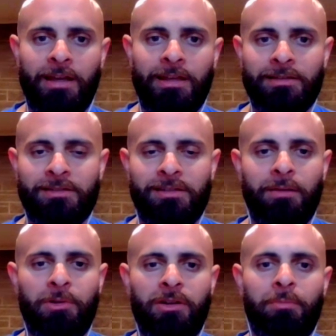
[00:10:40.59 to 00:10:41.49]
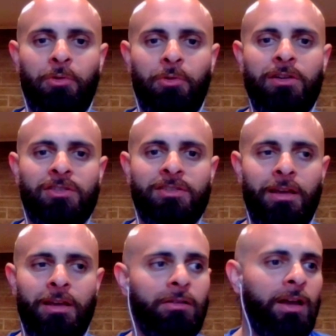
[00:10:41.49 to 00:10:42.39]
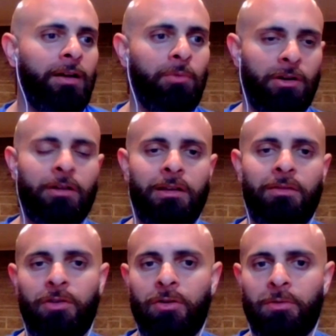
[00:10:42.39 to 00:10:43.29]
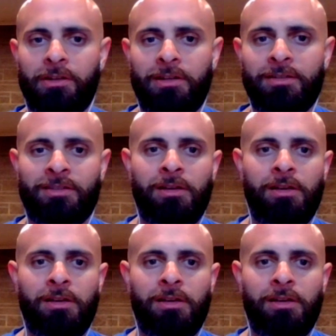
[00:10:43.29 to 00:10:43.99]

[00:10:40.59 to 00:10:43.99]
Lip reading: I can't see WWE just saying, "Oh yeah, we're going to give you your release."